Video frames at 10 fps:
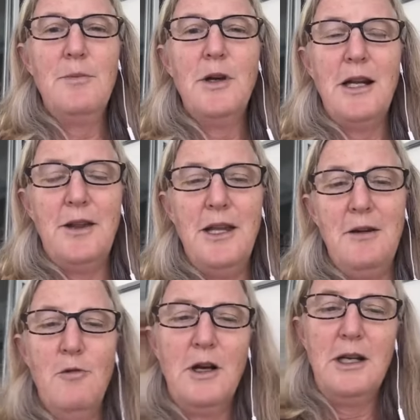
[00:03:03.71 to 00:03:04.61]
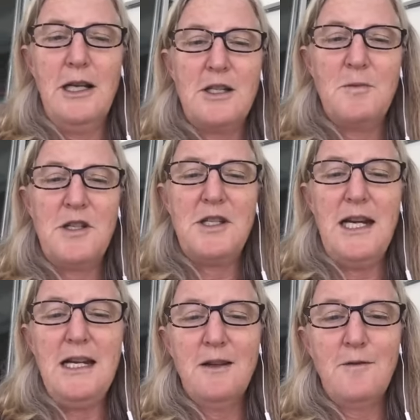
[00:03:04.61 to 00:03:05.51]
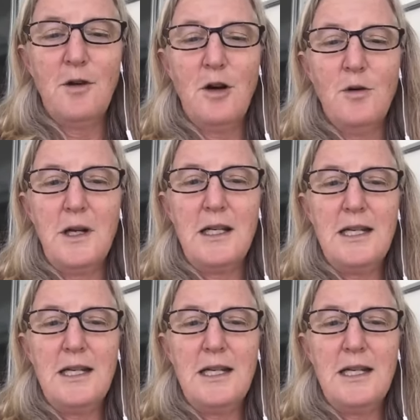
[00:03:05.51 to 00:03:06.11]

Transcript: but I think what gets mistaken for going